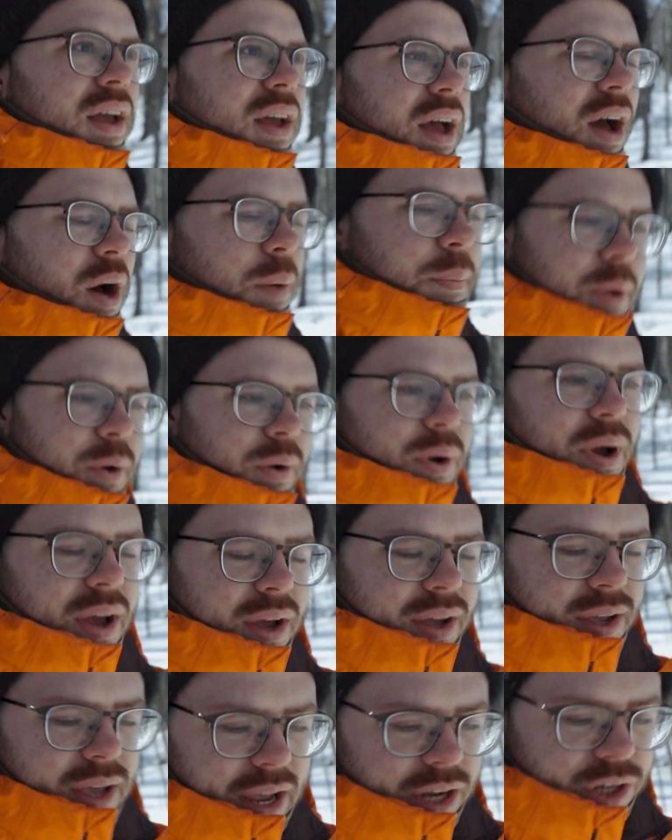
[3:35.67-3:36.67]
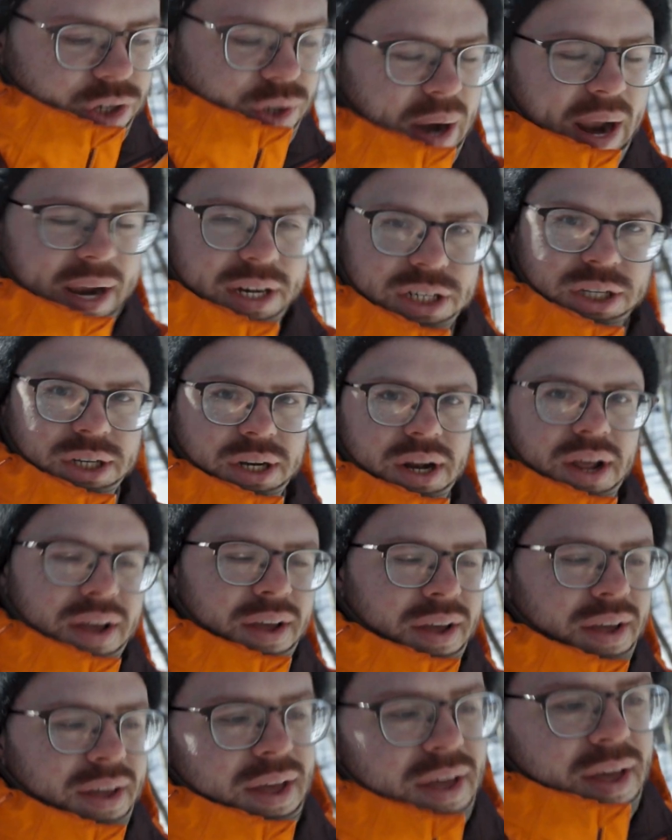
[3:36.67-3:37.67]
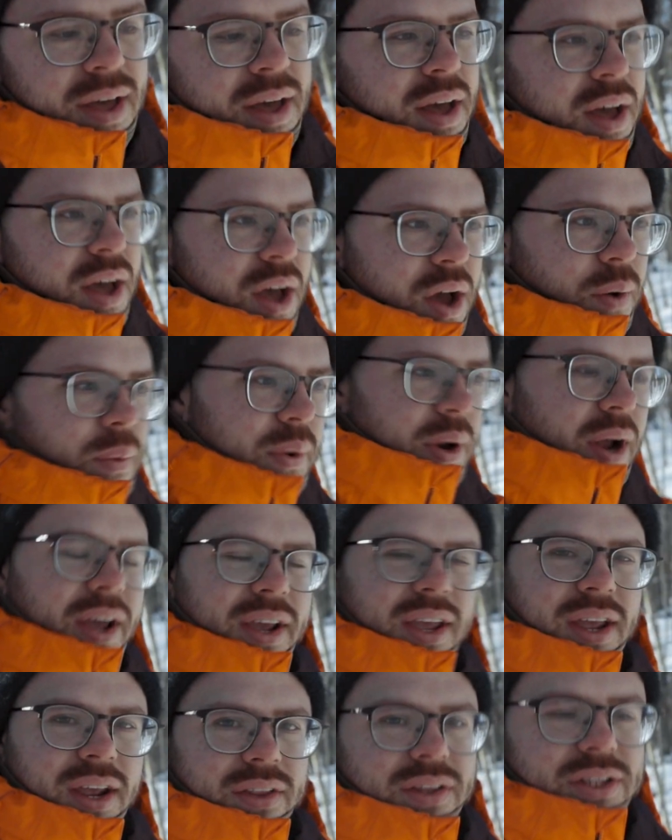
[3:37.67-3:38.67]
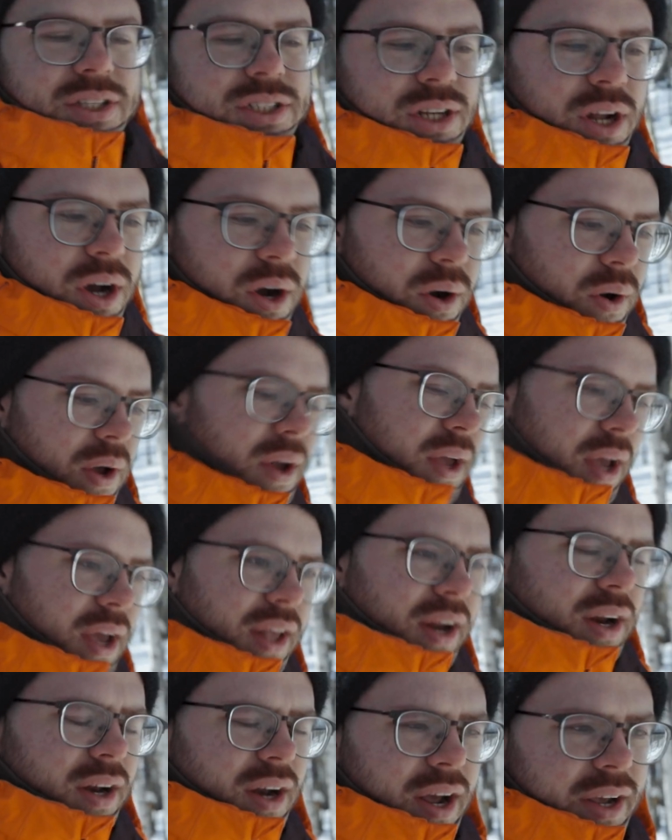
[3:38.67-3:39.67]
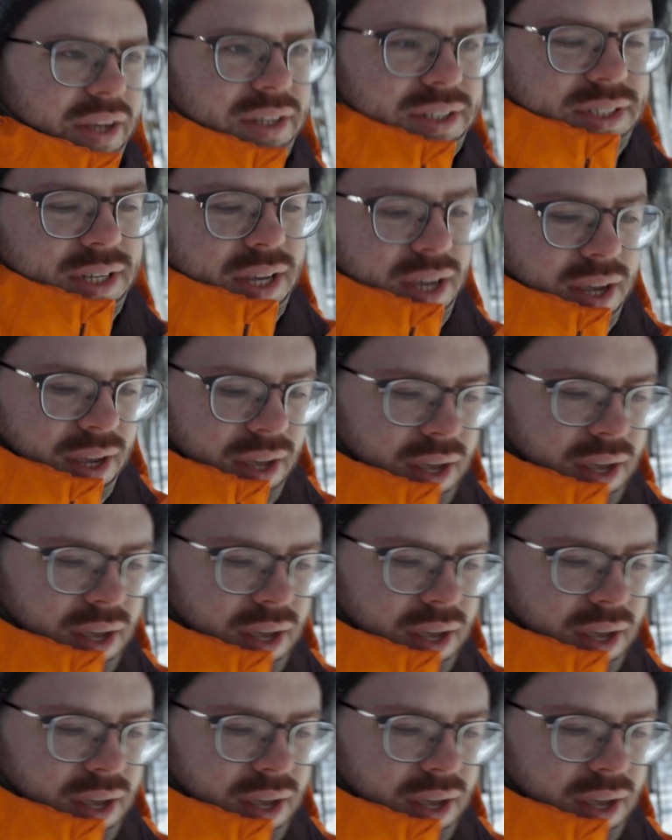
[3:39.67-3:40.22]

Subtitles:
help you gain traction when hiking in the snow and in ice.